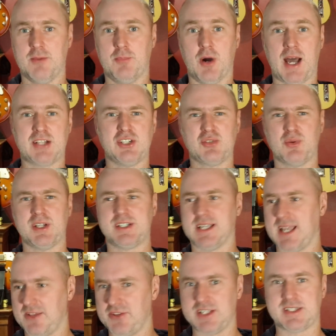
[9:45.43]
But I just wanted to
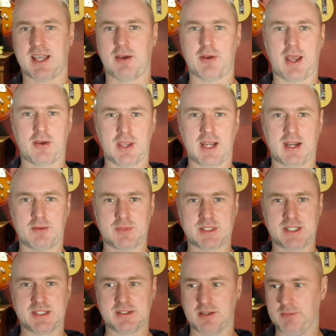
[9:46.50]
get this out now and get it out of my
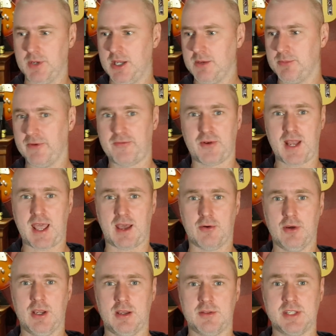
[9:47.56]
system. But for
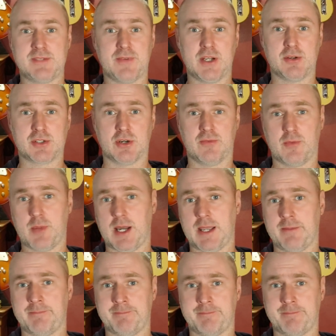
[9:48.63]
now, this video is over. Bye.